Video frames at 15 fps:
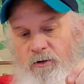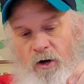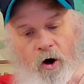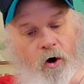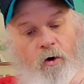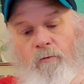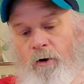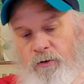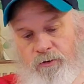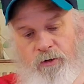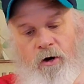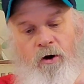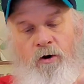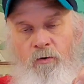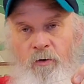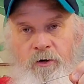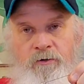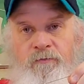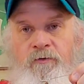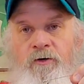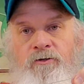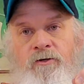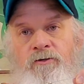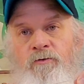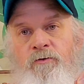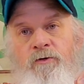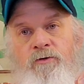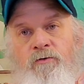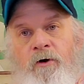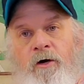almost always fish this with
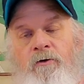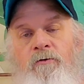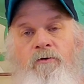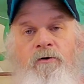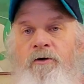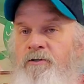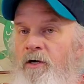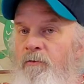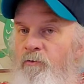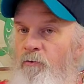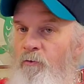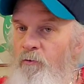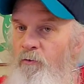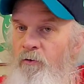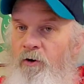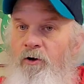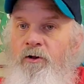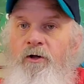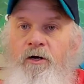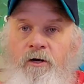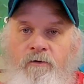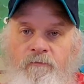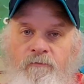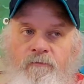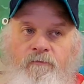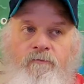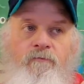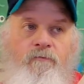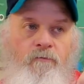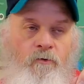a trailer, unless I'm really,
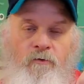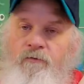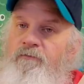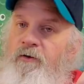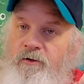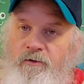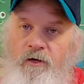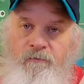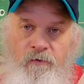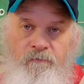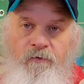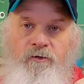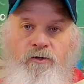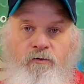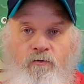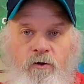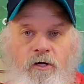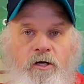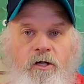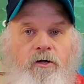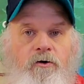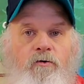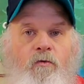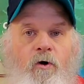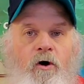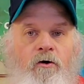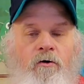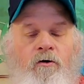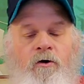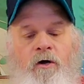or if I fish in really clear
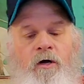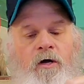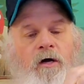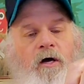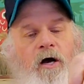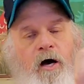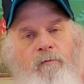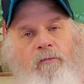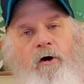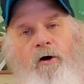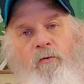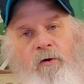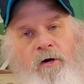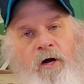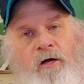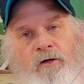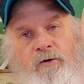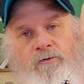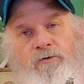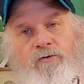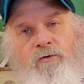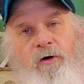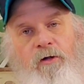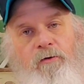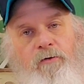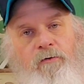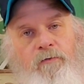water, I probably would not use a trailer.